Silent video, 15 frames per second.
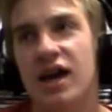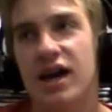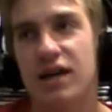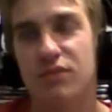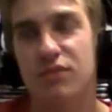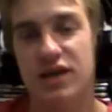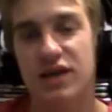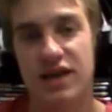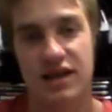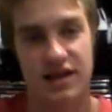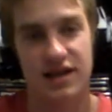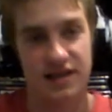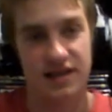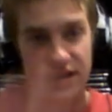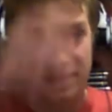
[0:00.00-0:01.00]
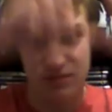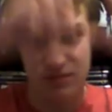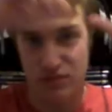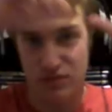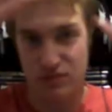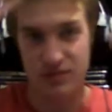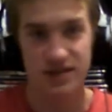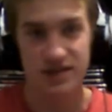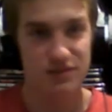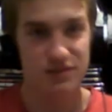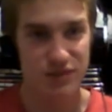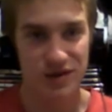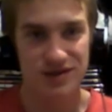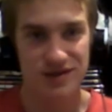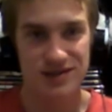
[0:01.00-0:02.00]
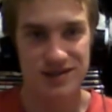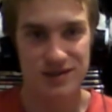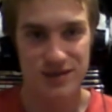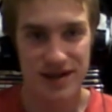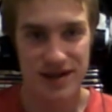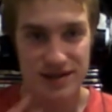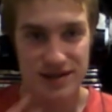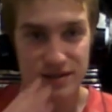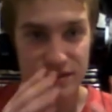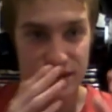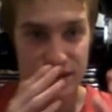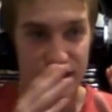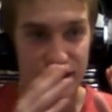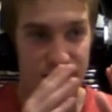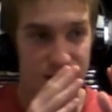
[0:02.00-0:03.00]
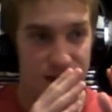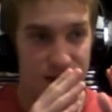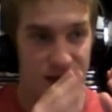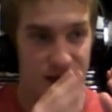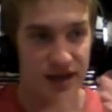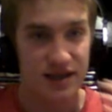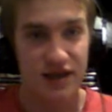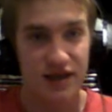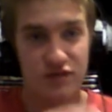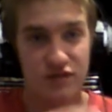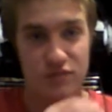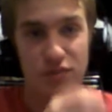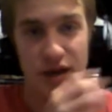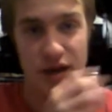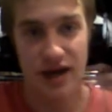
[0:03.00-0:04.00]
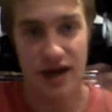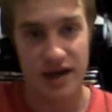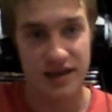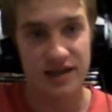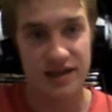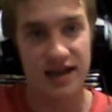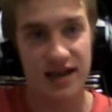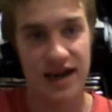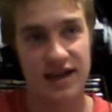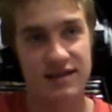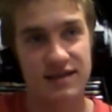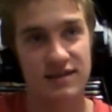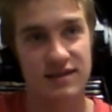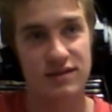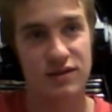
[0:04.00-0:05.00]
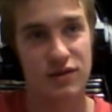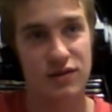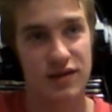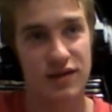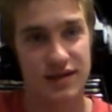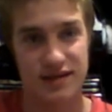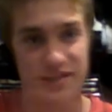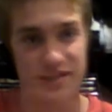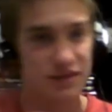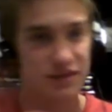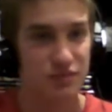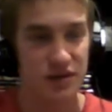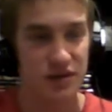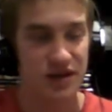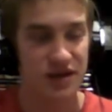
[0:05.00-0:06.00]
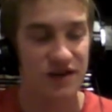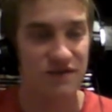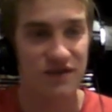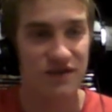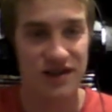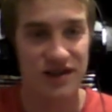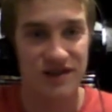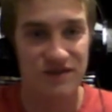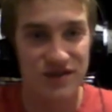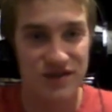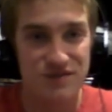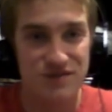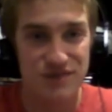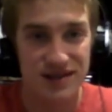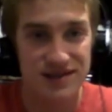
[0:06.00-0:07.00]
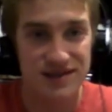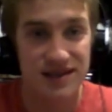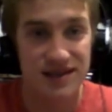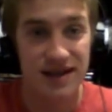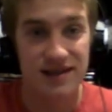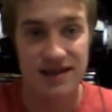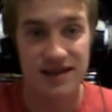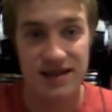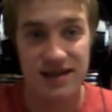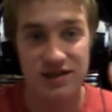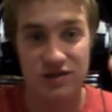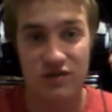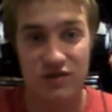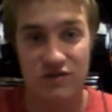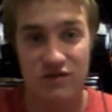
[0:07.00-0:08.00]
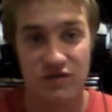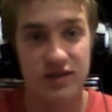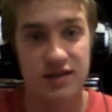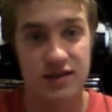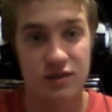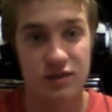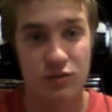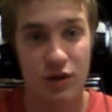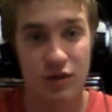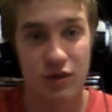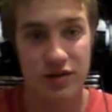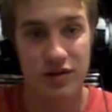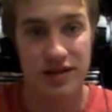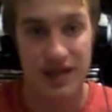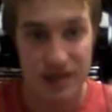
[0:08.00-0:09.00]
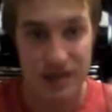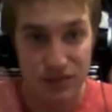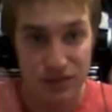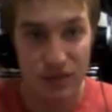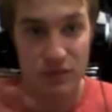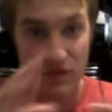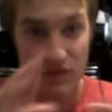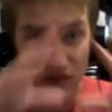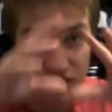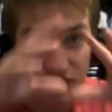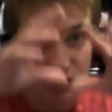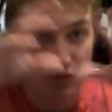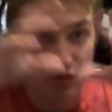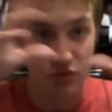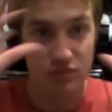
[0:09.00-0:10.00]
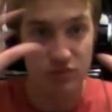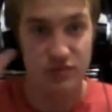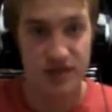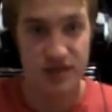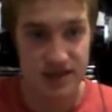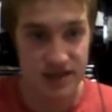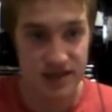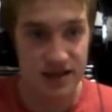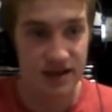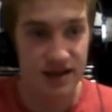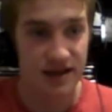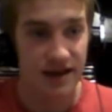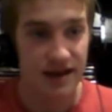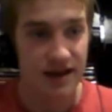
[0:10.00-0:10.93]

and but yeah like they, they put missing posters around and they even paid the actors to like disappear for like a few months to actually convince the world that these people have actually gone missing